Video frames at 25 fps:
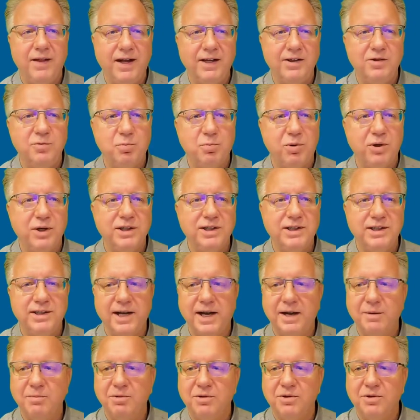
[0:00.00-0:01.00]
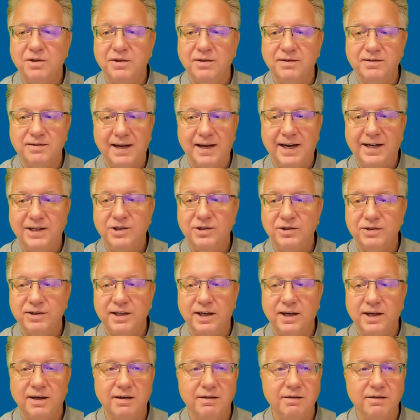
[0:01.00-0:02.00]
that's pretty stable, is
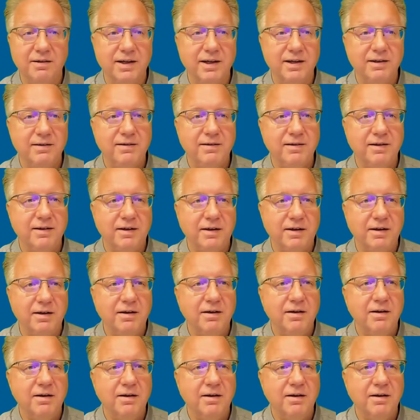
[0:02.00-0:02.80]
actually on LinkedIn.